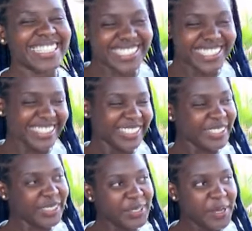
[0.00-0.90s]

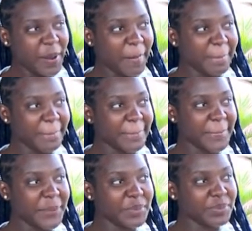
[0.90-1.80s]

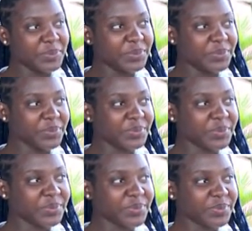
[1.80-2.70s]

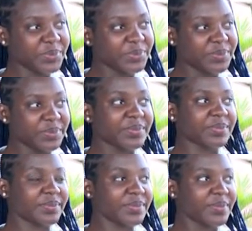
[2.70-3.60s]

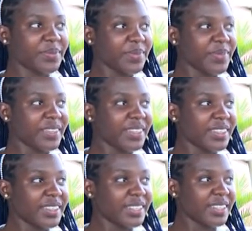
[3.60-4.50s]

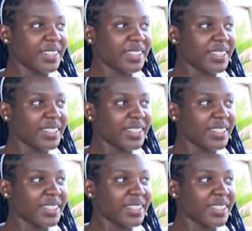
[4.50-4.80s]
The person shown says nothing.